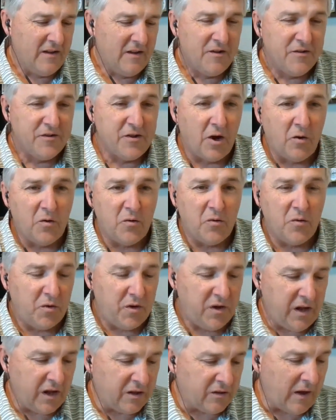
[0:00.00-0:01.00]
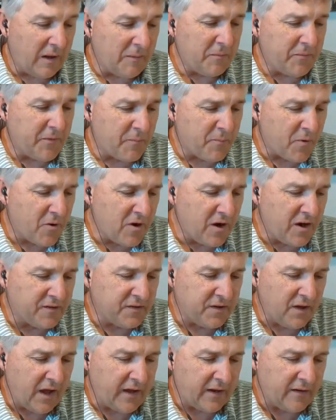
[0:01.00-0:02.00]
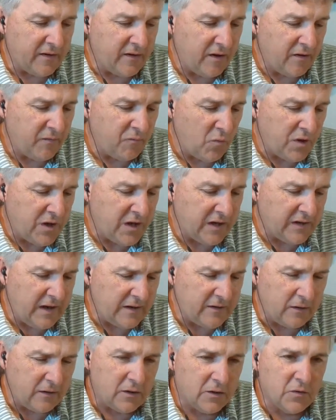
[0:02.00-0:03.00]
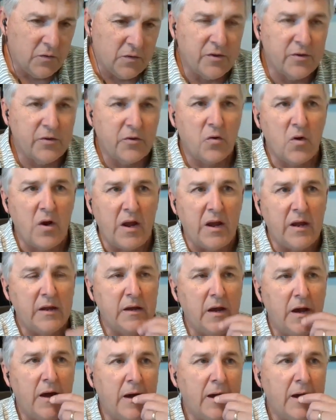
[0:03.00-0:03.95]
So you climb up the Bernice Lake, and when you get down to Lewis Creek,